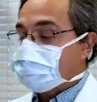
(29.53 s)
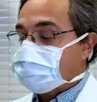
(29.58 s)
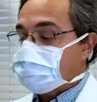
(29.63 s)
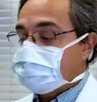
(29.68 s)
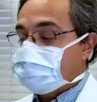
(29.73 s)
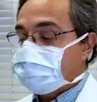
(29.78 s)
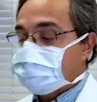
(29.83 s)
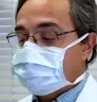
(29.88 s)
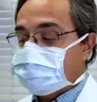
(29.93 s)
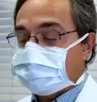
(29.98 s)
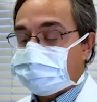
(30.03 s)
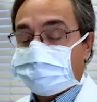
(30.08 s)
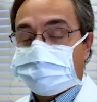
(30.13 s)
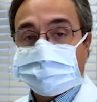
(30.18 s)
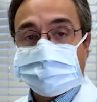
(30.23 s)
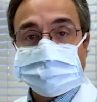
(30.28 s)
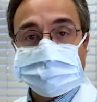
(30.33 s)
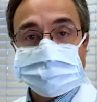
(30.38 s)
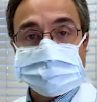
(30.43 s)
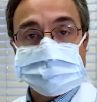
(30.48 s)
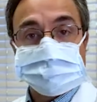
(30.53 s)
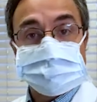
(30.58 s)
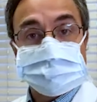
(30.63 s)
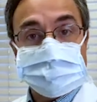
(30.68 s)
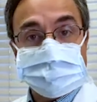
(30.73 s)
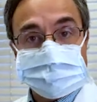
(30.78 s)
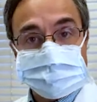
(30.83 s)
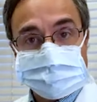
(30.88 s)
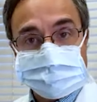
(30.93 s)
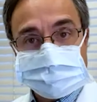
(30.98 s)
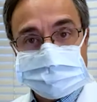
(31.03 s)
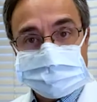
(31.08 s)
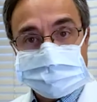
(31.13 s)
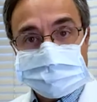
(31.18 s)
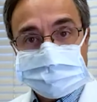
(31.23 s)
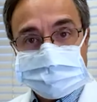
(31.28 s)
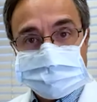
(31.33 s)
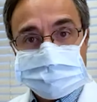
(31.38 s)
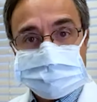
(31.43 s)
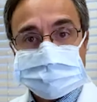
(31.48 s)
where we remove a
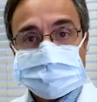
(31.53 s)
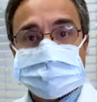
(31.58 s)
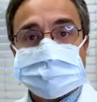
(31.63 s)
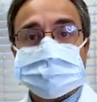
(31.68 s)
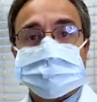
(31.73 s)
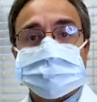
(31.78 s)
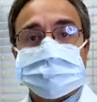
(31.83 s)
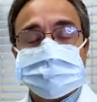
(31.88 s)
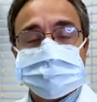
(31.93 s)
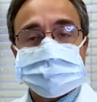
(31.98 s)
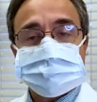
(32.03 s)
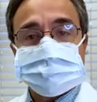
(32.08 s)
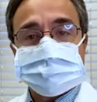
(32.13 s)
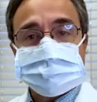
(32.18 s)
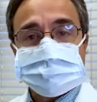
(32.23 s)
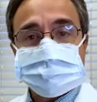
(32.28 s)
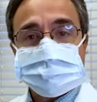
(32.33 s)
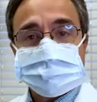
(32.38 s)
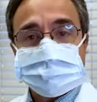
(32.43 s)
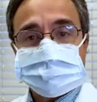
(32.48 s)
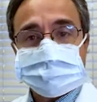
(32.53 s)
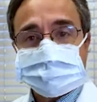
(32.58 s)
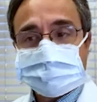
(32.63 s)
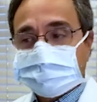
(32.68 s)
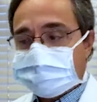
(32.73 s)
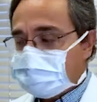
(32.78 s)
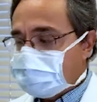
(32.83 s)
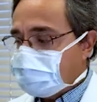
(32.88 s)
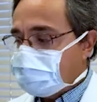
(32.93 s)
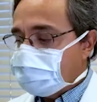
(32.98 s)
strip and surgically